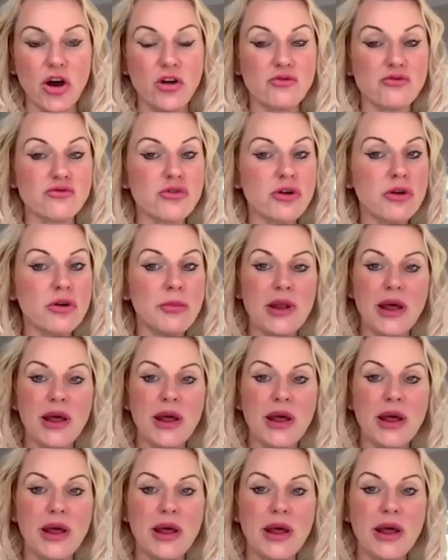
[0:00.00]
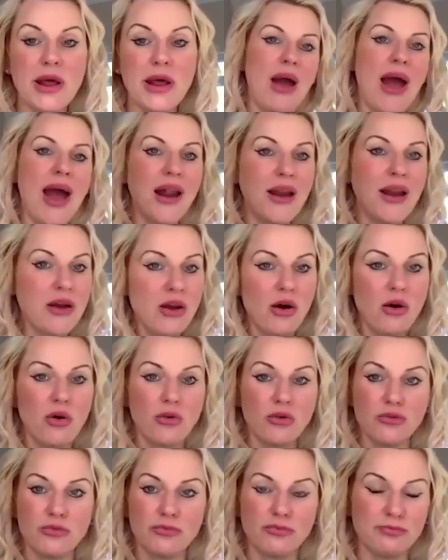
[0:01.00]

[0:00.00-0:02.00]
and ruminating about any old